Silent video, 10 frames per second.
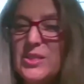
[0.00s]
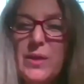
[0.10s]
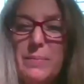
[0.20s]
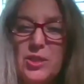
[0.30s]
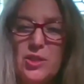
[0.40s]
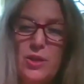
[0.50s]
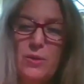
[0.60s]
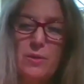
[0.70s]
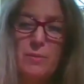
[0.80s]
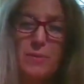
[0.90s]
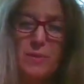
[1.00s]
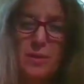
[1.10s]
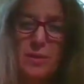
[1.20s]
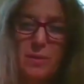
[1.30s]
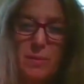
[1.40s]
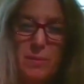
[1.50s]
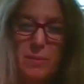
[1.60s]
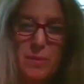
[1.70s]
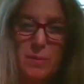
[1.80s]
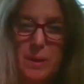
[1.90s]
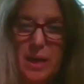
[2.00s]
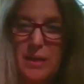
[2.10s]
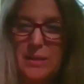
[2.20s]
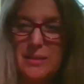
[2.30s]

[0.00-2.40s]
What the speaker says: let me just show you the box.